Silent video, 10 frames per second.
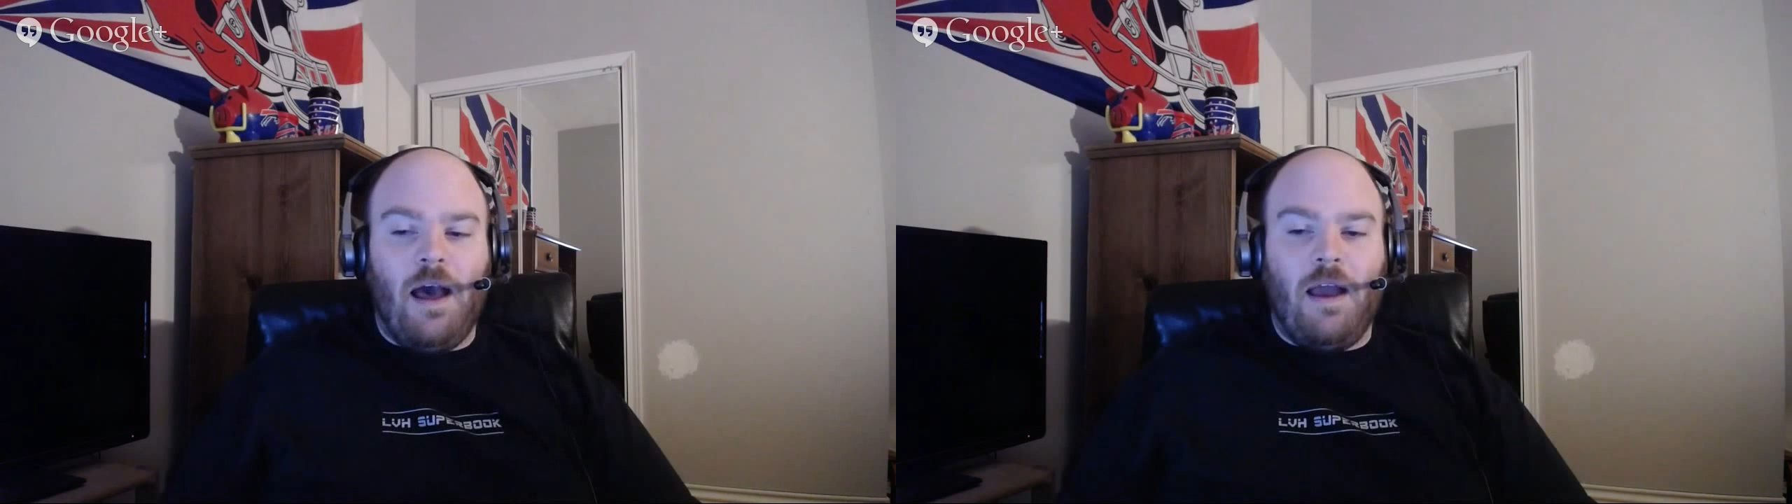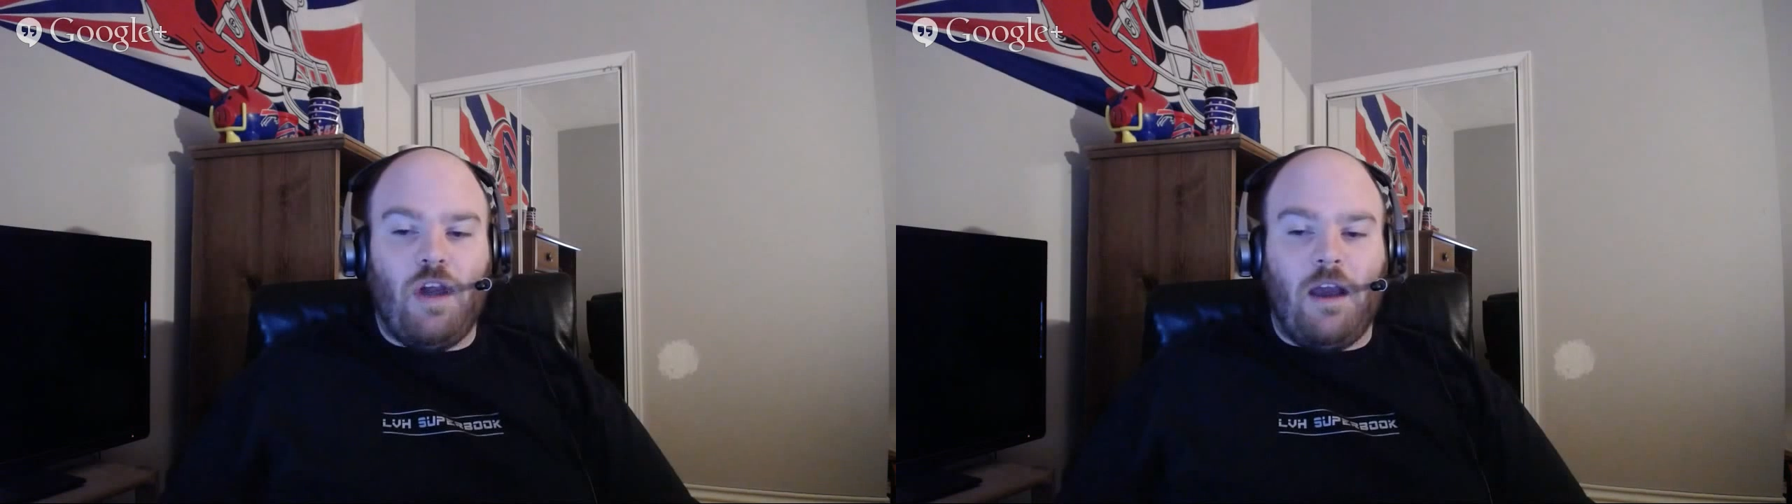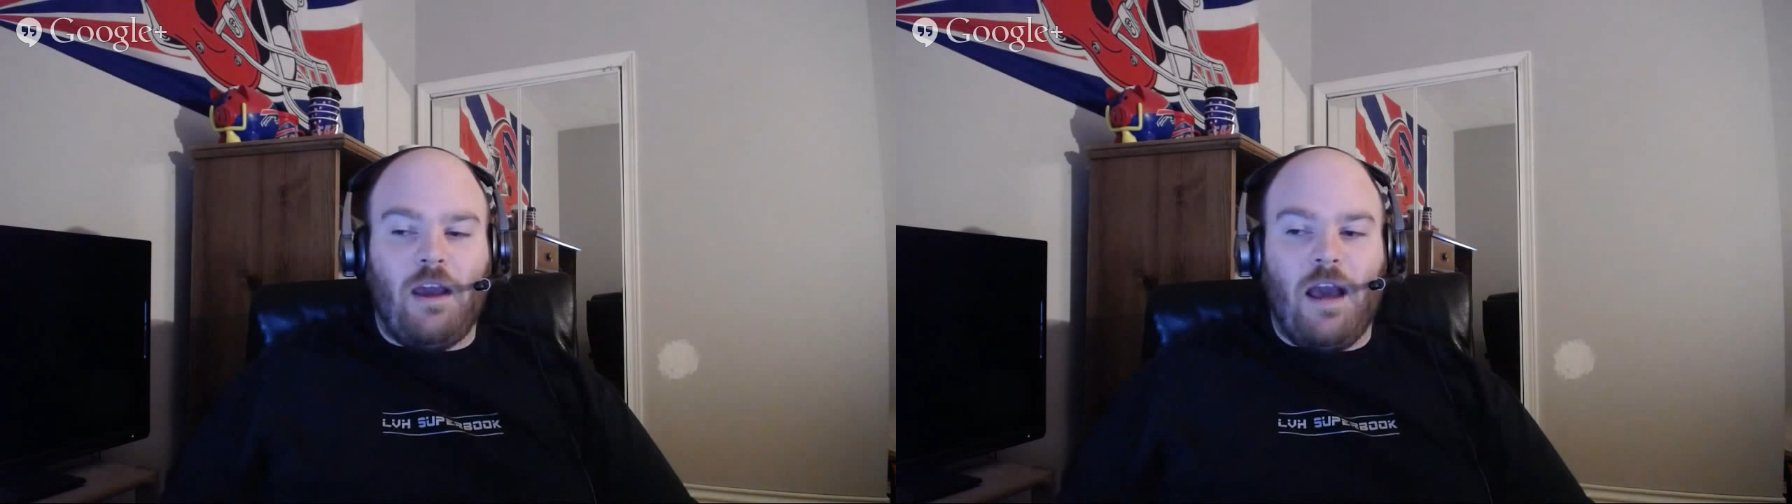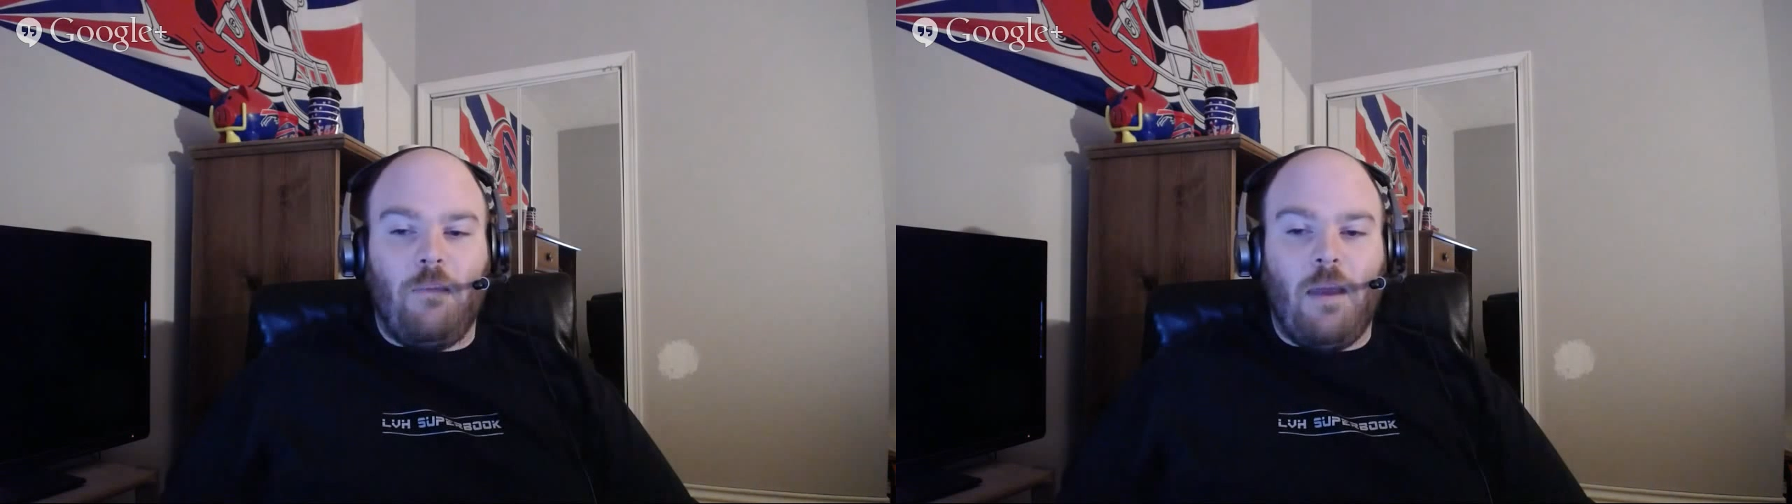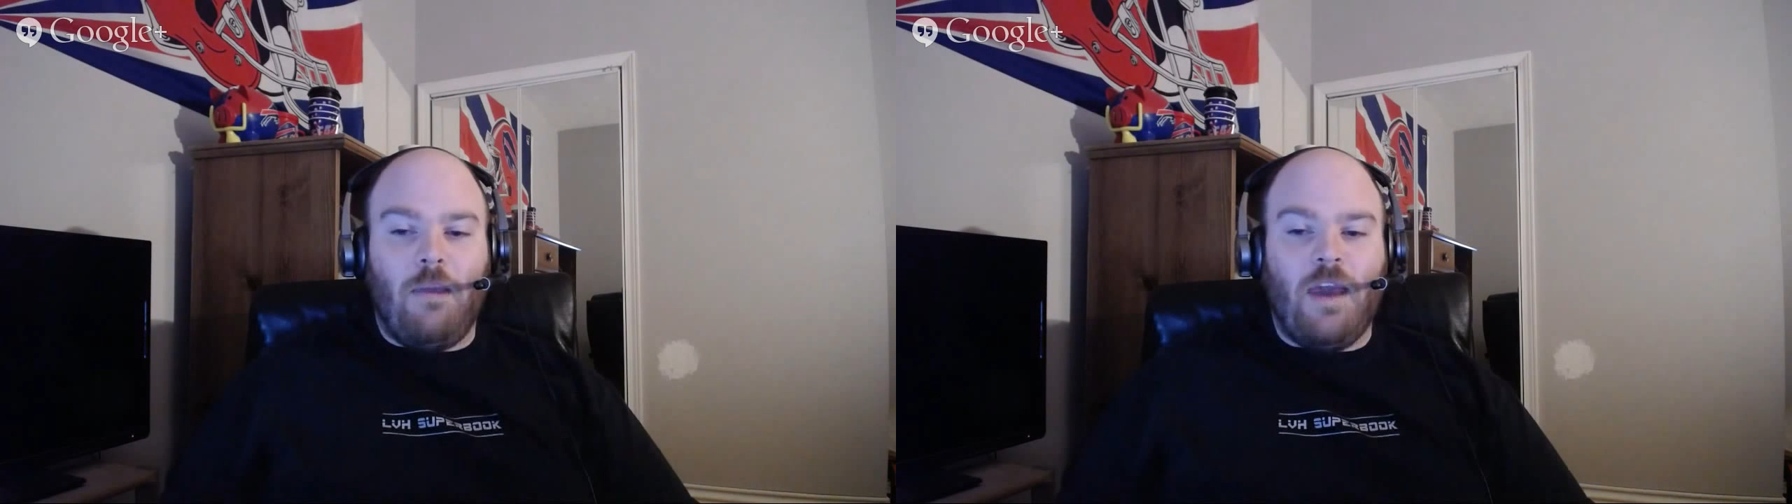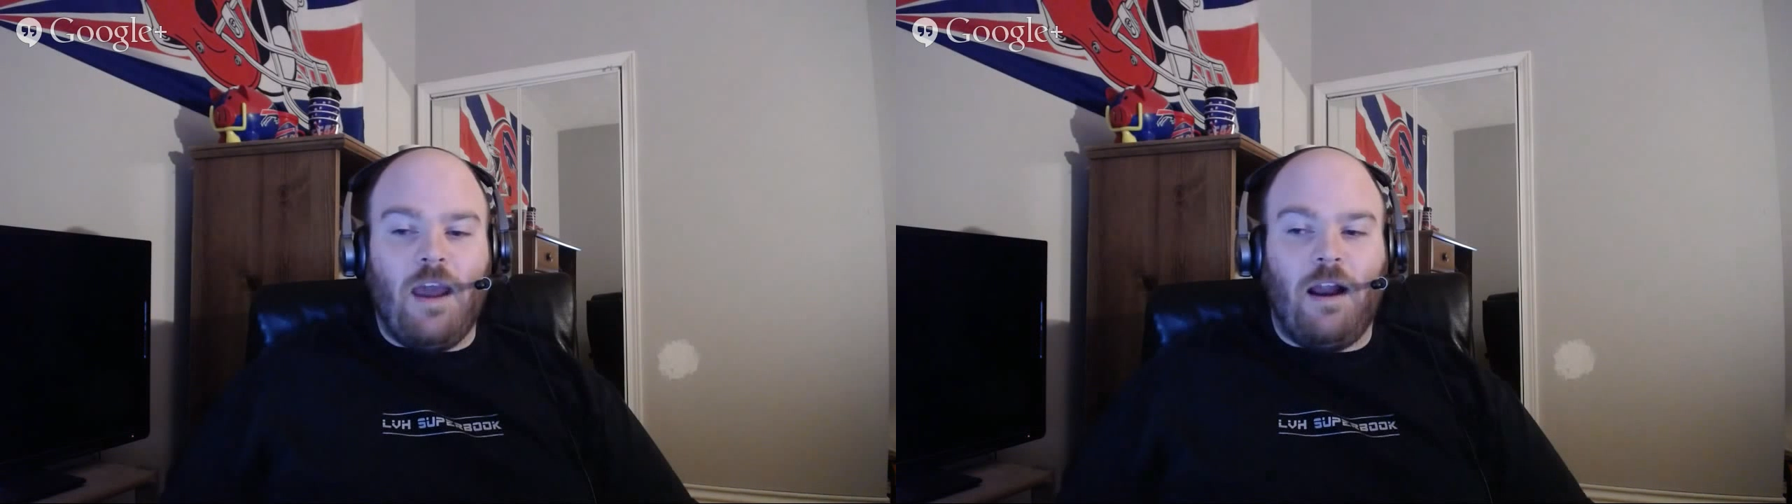on and checking out maybe